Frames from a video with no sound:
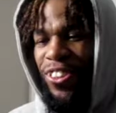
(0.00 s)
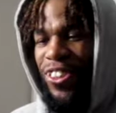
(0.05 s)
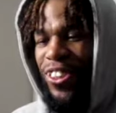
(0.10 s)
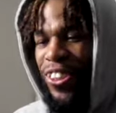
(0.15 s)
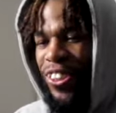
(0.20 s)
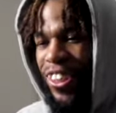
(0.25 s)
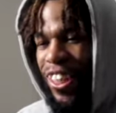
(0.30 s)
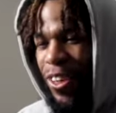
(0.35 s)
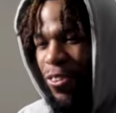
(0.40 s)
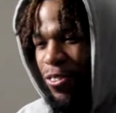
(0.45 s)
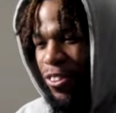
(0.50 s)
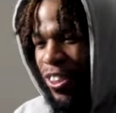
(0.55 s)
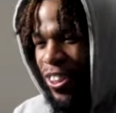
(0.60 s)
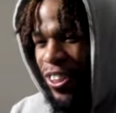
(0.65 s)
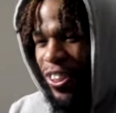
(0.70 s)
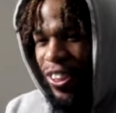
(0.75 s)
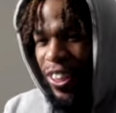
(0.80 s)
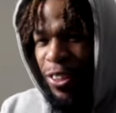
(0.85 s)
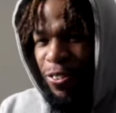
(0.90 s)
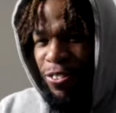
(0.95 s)

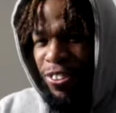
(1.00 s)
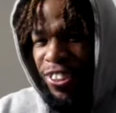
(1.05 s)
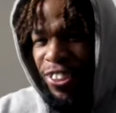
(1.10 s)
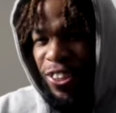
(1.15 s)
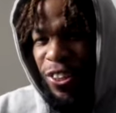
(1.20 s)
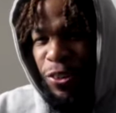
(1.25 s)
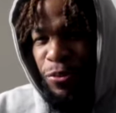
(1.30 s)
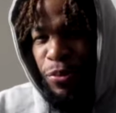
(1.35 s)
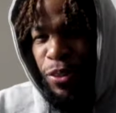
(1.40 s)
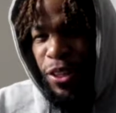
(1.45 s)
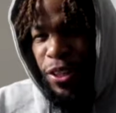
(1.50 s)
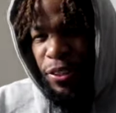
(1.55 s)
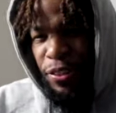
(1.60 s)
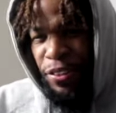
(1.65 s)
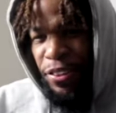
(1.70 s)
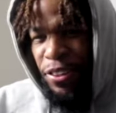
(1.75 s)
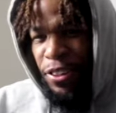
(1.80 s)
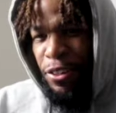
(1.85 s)
good, man.